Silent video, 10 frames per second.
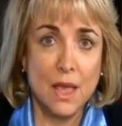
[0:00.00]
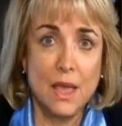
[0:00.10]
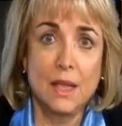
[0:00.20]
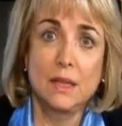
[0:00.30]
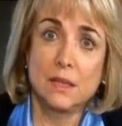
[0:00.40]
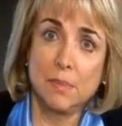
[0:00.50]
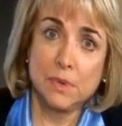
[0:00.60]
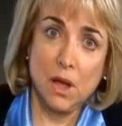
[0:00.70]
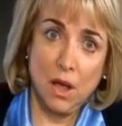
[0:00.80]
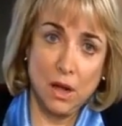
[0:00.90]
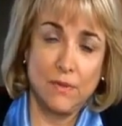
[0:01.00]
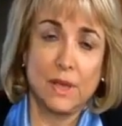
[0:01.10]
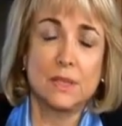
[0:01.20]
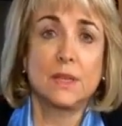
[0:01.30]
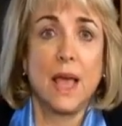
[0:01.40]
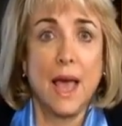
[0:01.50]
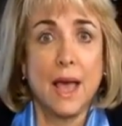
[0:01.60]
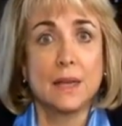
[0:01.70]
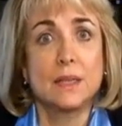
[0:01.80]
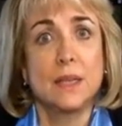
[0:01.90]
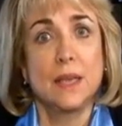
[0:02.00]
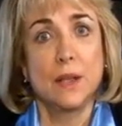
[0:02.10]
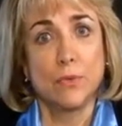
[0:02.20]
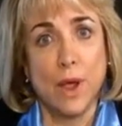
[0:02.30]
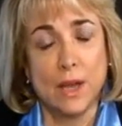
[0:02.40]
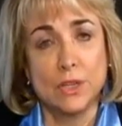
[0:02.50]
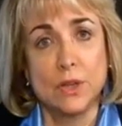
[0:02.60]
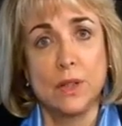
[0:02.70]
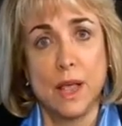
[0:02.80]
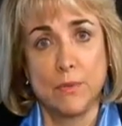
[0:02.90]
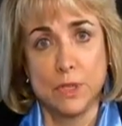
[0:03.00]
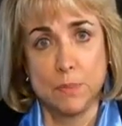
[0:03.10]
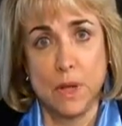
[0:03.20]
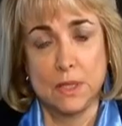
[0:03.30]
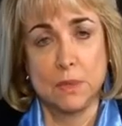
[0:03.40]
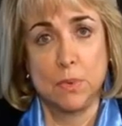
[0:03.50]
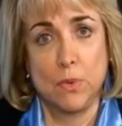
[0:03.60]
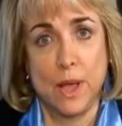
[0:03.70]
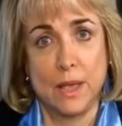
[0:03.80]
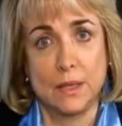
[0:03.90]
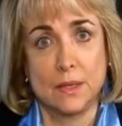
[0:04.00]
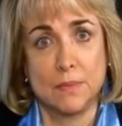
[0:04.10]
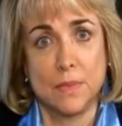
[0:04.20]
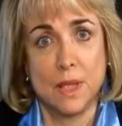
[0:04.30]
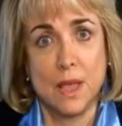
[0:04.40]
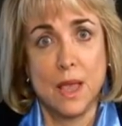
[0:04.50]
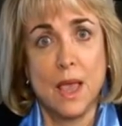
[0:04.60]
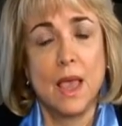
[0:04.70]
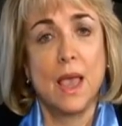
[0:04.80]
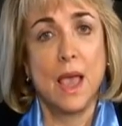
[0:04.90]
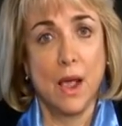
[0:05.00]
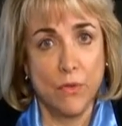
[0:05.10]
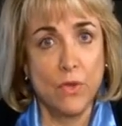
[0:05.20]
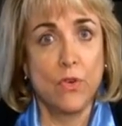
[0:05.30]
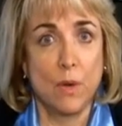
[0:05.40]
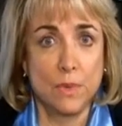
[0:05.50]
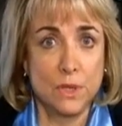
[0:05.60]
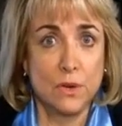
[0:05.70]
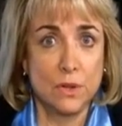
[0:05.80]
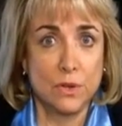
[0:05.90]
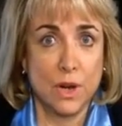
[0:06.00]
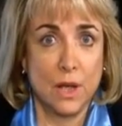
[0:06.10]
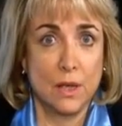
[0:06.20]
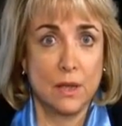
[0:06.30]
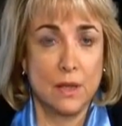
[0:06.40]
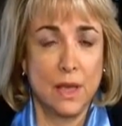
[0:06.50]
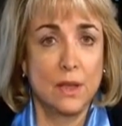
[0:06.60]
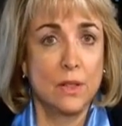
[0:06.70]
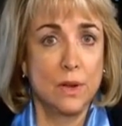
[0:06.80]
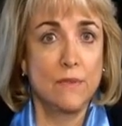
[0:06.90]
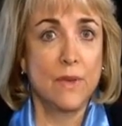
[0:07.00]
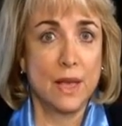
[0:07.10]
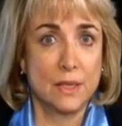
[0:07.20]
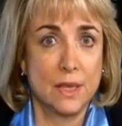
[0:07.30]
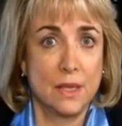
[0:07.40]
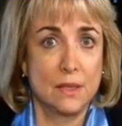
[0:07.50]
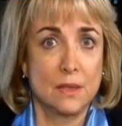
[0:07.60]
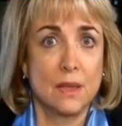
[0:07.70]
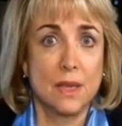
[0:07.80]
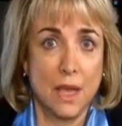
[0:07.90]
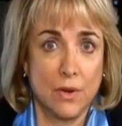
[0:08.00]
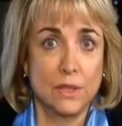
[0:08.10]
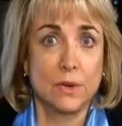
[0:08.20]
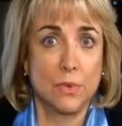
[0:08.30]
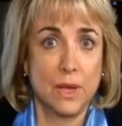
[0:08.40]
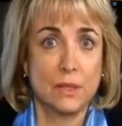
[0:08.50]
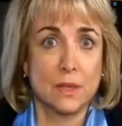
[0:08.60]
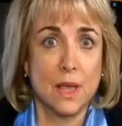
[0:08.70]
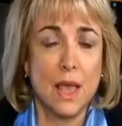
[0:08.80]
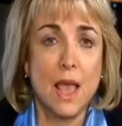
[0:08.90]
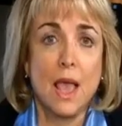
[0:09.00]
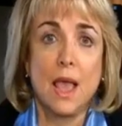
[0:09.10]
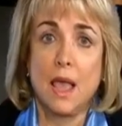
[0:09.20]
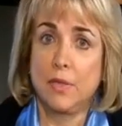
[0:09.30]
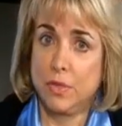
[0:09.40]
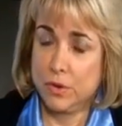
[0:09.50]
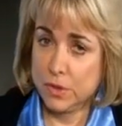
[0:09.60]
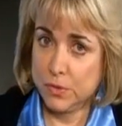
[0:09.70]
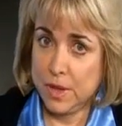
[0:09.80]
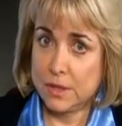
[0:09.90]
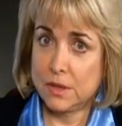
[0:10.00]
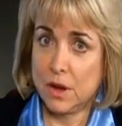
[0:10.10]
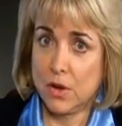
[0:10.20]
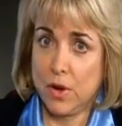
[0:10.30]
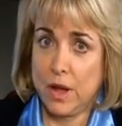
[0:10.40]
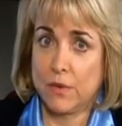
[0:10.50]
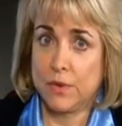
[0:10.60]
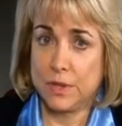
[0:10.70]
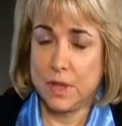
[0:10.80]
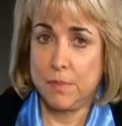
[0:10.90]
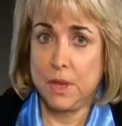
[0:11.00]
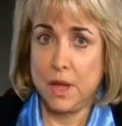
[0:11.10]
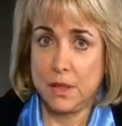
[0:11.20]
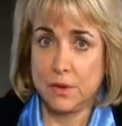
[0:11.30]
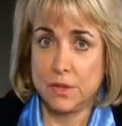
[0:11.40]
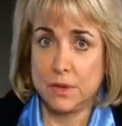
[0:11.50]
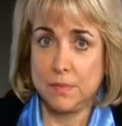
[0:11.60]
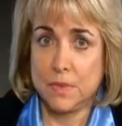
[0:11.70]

It is up to all of us to act in rational and responsible ways. Every pharmaceutical drug, including vaccines, carries a risk, and those risks are greater for some than others.